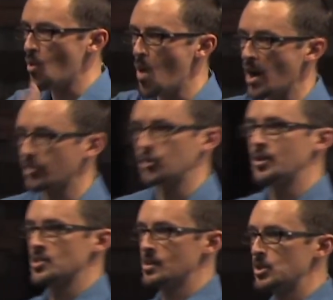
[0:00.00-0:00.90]
kind of walk
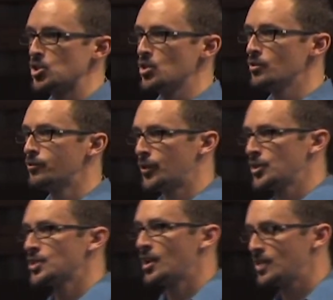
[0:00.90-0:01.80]
through this. Let me show you
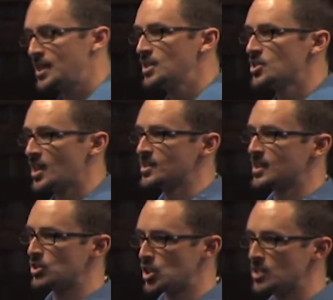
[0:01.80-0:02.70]
first how he
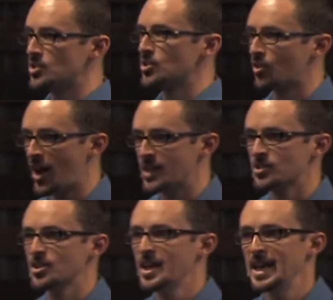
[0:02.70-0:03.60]
says that Jesus
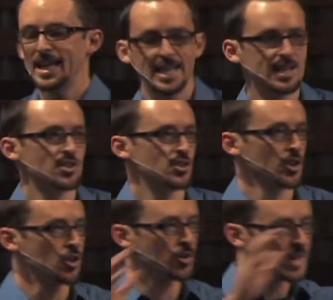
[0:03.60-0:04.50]
Christ is
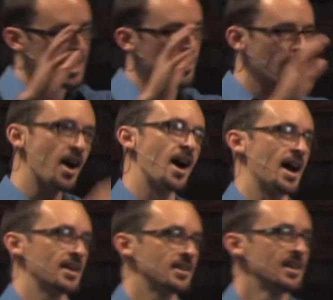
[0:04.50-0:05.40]
the creator
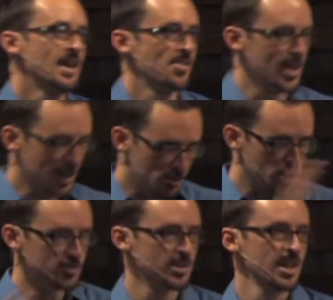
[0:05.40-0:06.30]
God. Then he'll
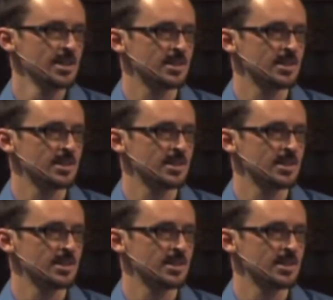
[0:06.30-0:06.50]
move to the